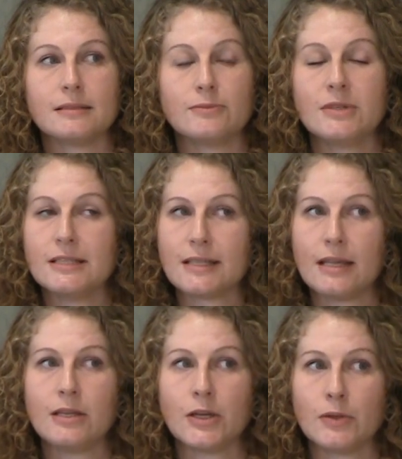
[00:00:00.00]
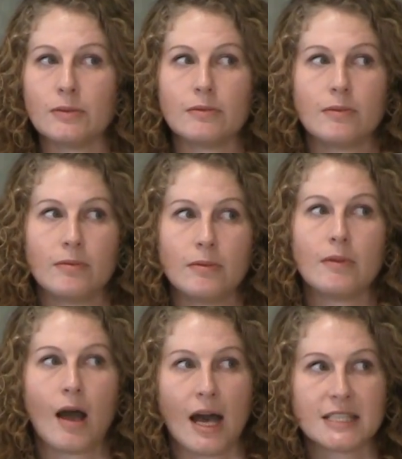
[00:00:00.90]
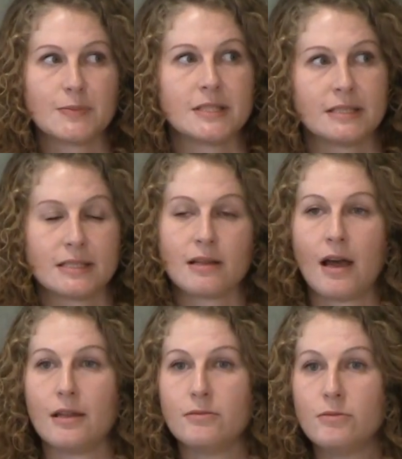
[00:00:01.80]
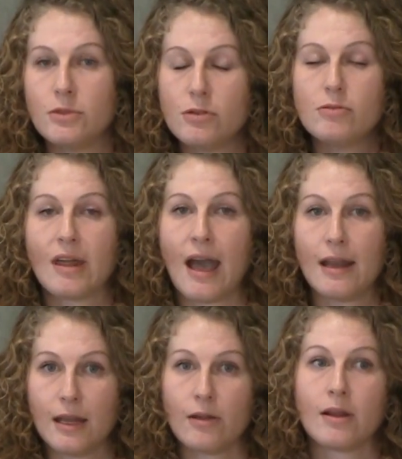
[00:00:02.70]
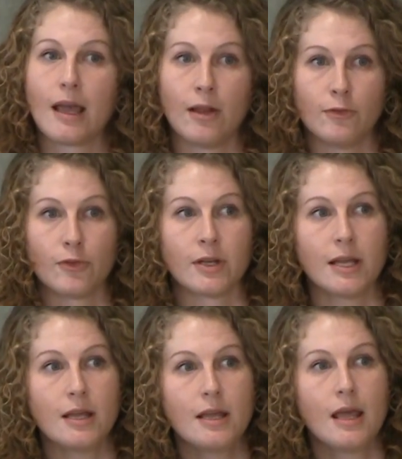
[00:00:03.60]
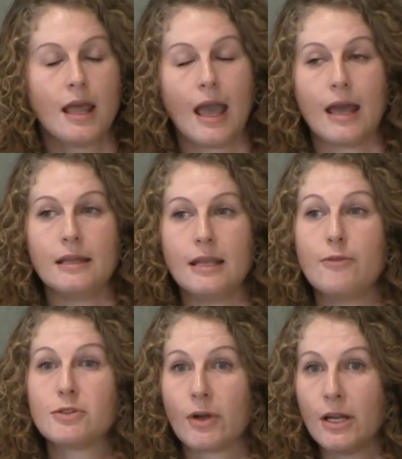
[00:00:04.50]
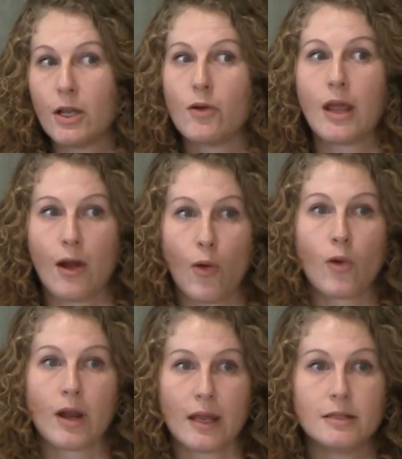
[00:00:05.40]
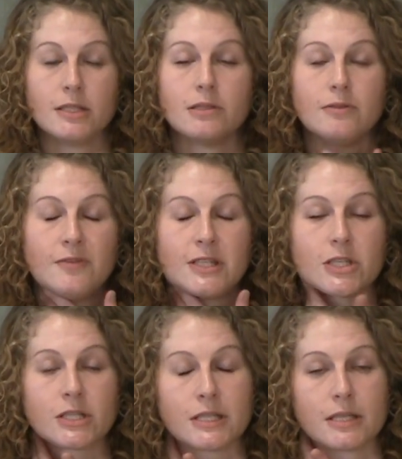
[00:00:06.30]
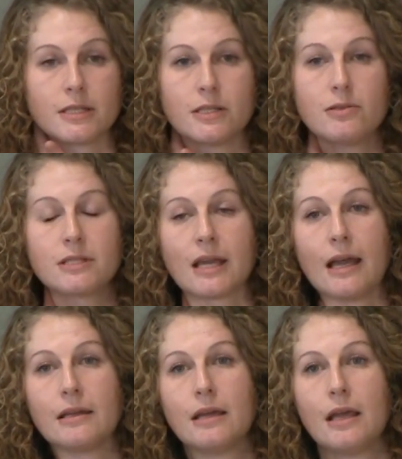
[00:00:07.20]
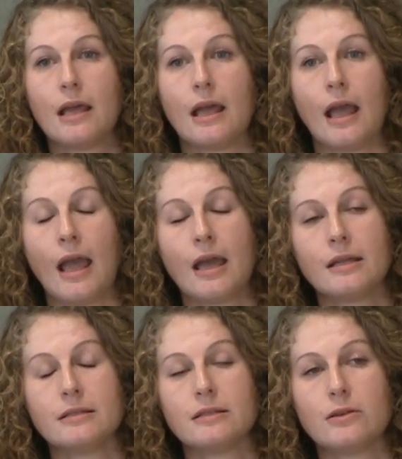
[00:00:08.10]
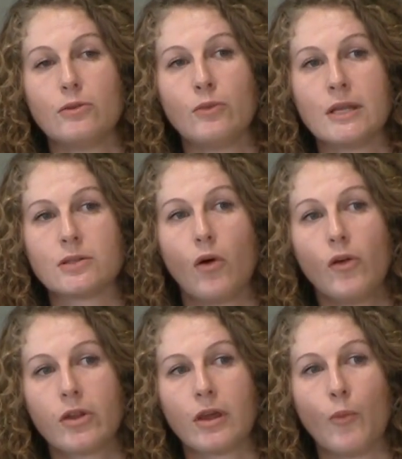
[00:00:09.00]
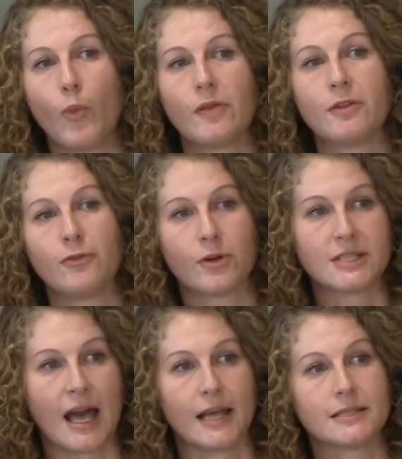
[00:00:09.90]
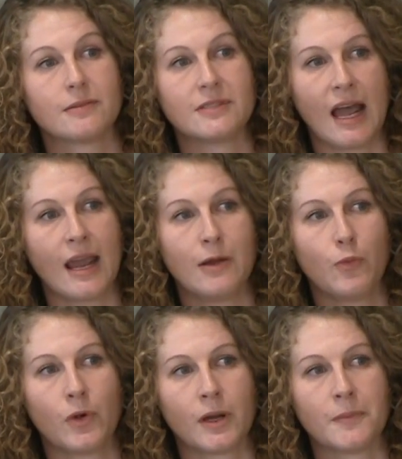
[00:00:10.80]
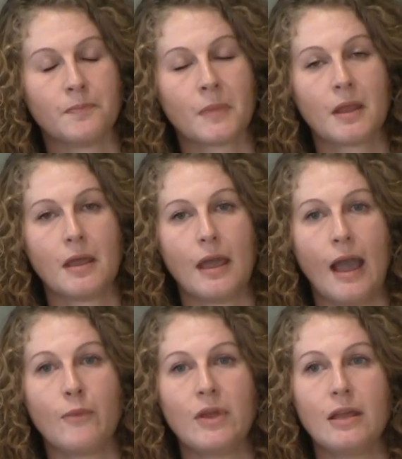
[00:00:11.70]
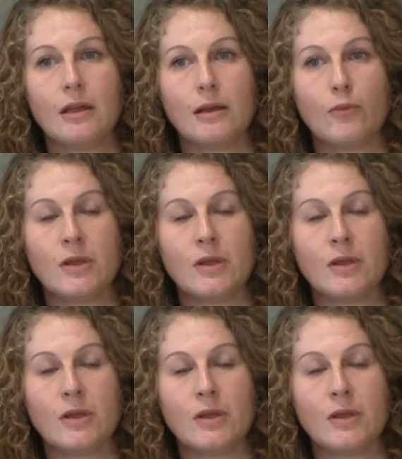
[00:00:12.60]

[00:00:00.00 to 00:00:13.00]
we said, hospice does not do that here in California. And he was ready to go to Oregon to do physician-assisted suicide. And we told him what the 4 tasks of dying were. And we